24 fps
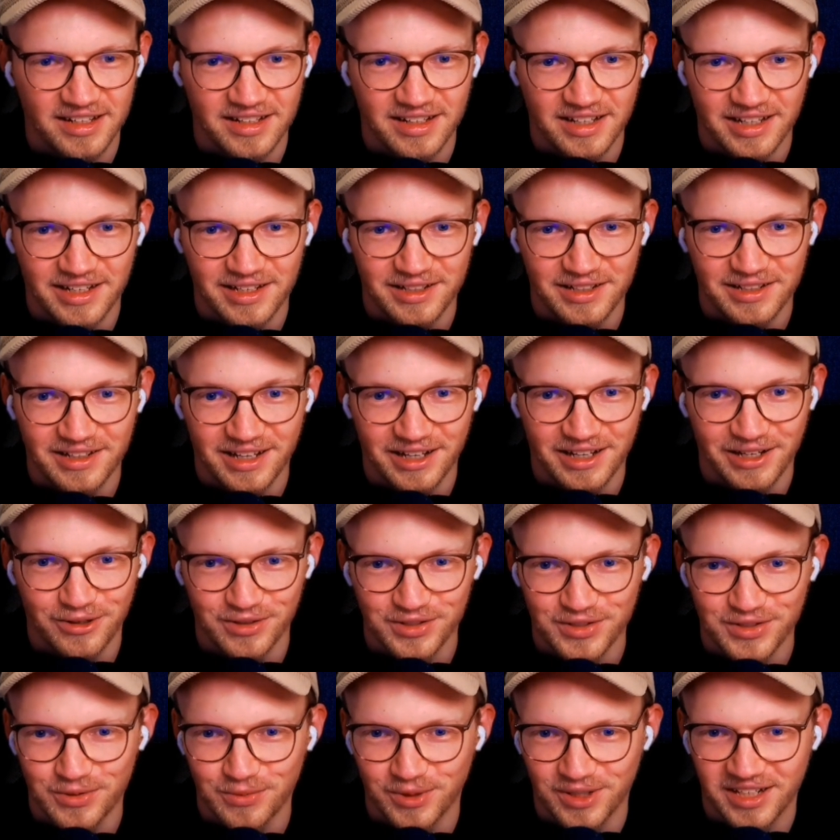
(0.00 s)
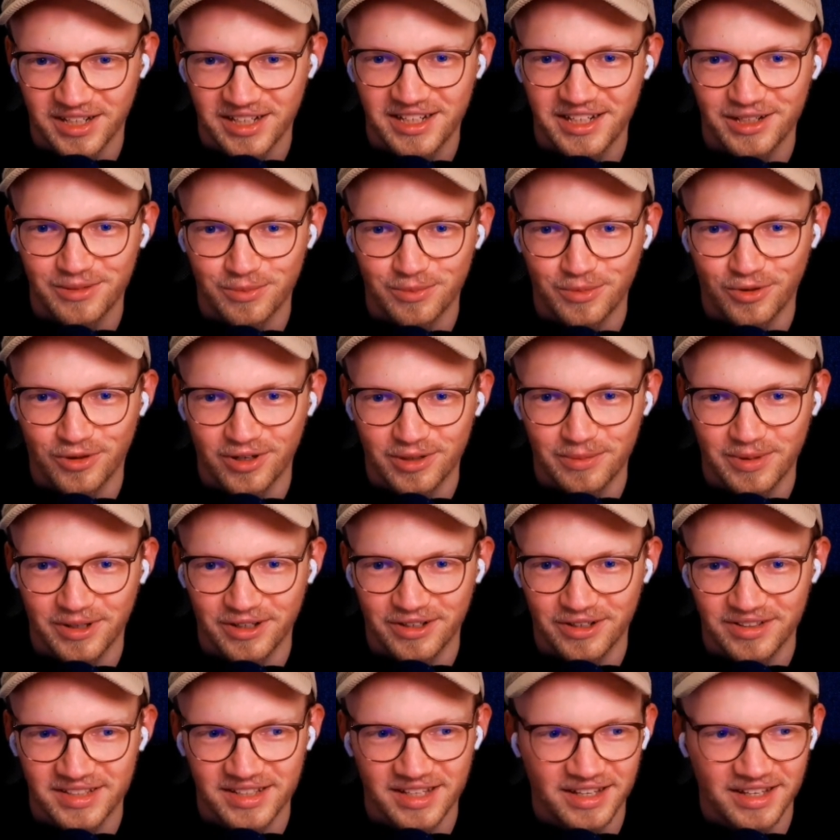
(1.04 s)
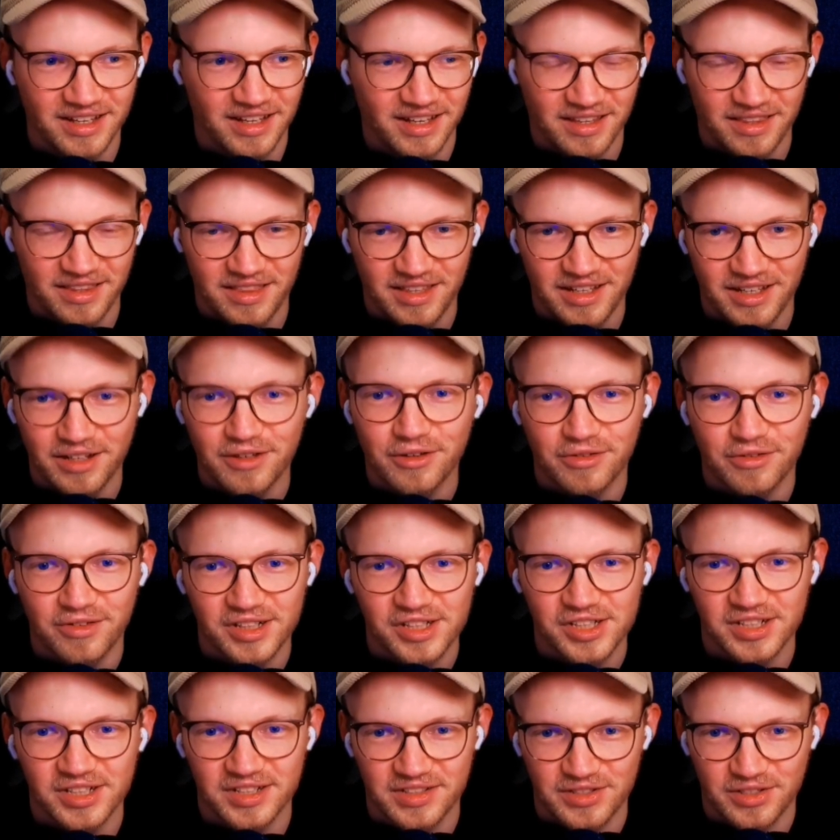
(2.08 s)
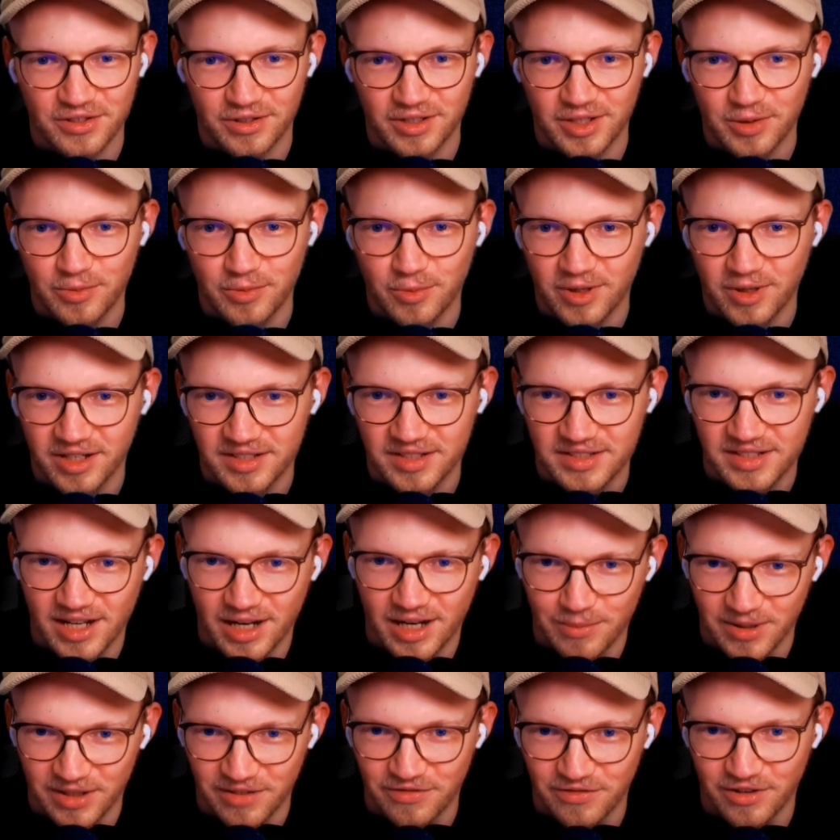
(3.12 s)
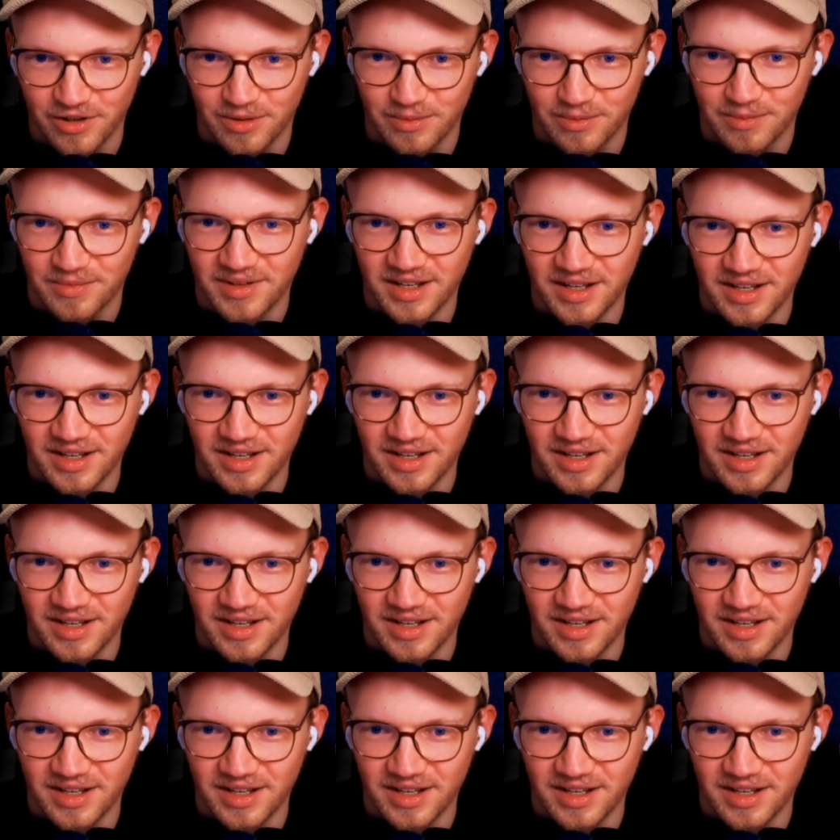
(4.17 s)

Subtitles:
And I also want to hear more about the origin story, where it's coming from,